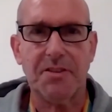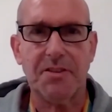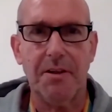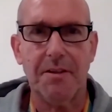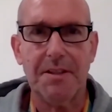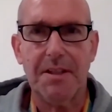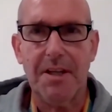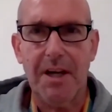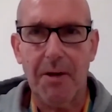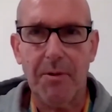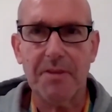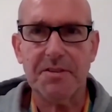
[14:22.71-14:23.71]
So
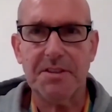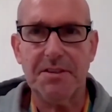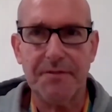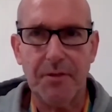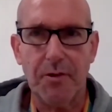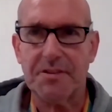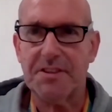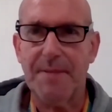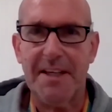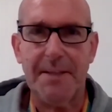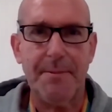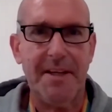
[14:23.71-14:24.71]
I was in the forces
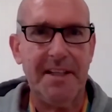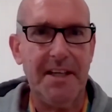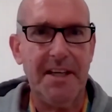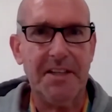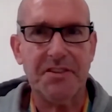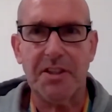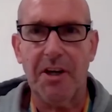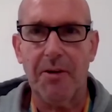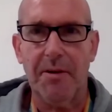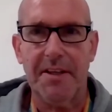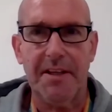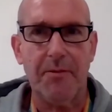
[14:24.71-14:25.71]
many, many years ago,
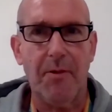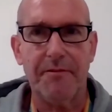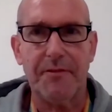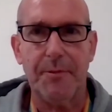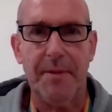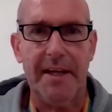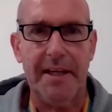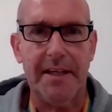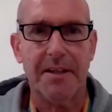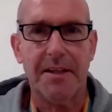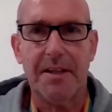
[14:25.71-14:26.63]
and it wasn't for me.